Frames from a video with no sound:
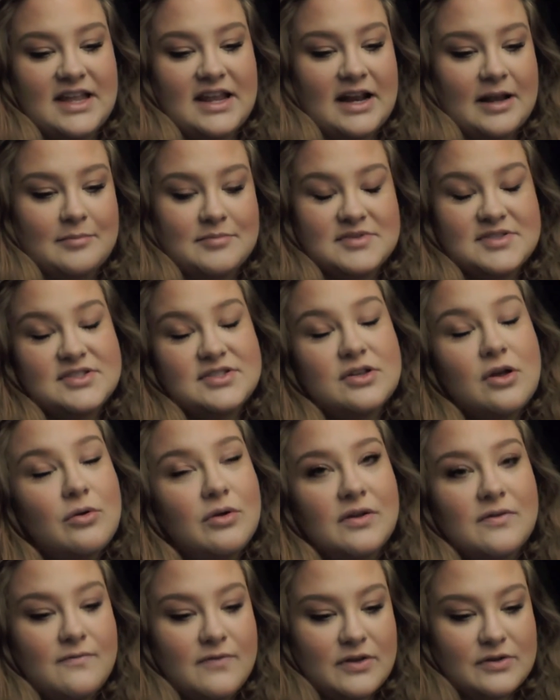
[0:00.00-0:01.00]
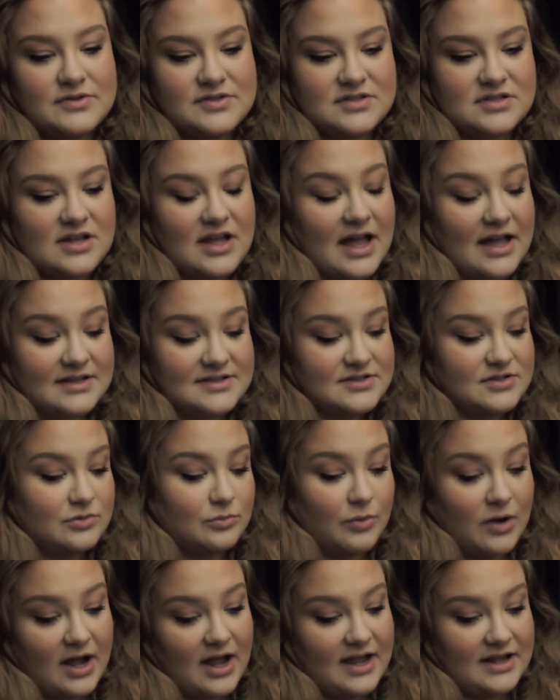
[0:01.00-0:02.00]
and I'm so confused as to
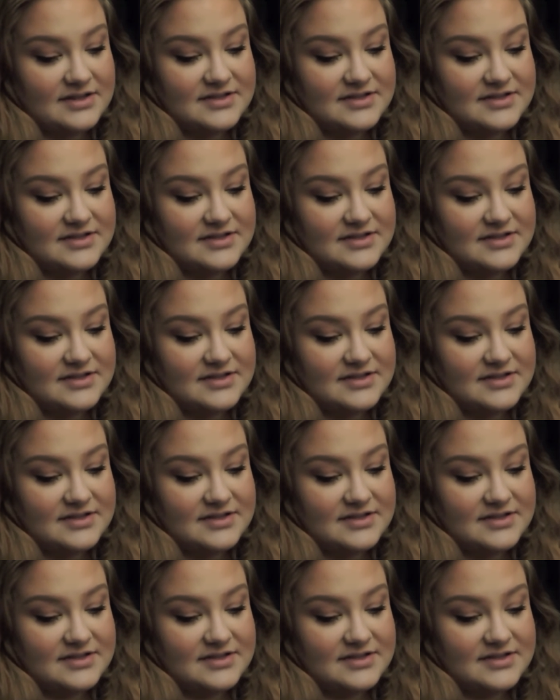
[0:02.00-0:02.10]
why.